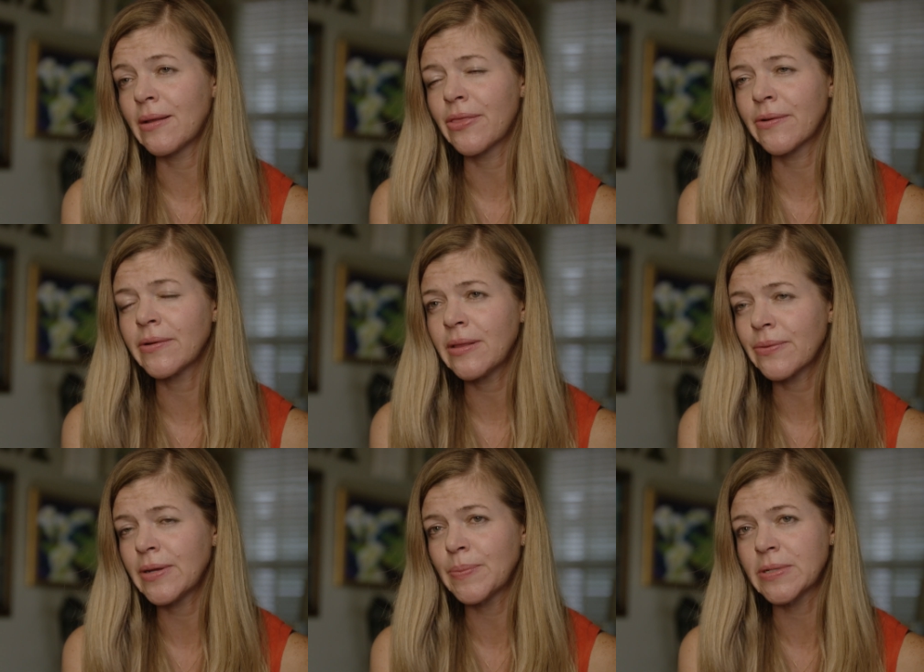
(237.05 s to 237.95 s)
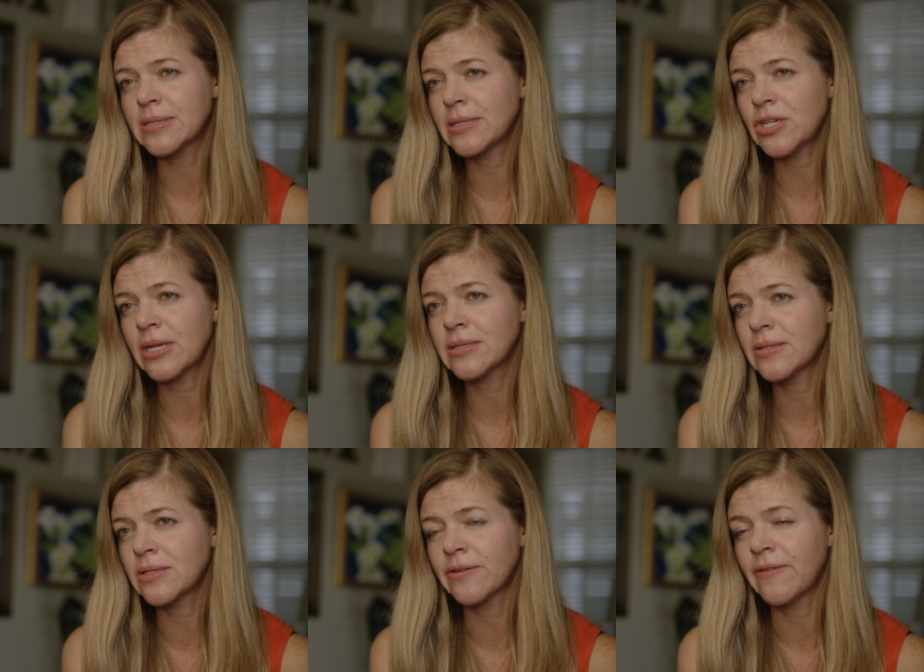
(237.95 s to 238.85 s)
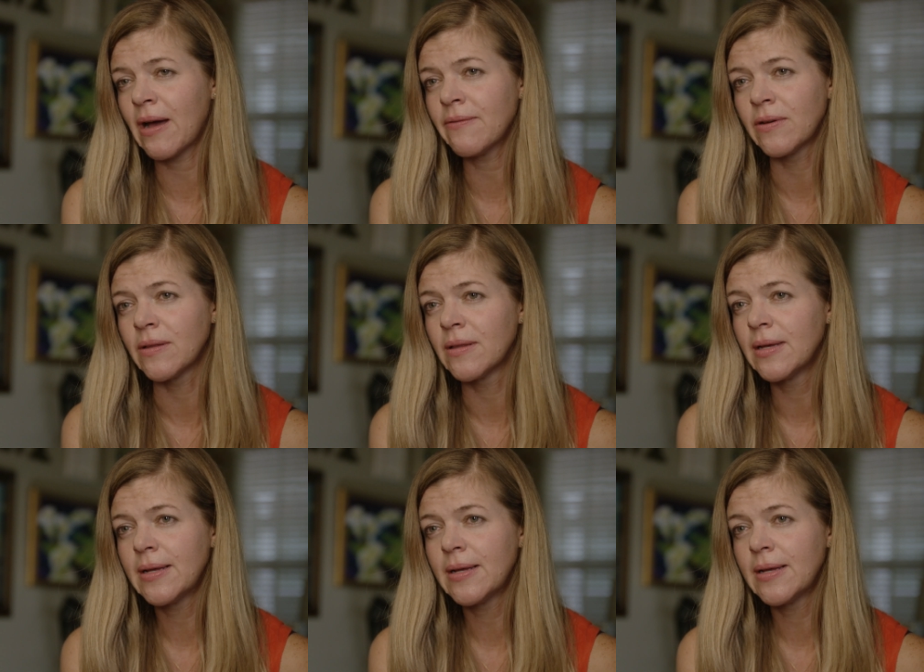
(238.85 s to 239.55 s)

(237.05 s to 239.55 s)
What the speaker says: a 33% chance of survival.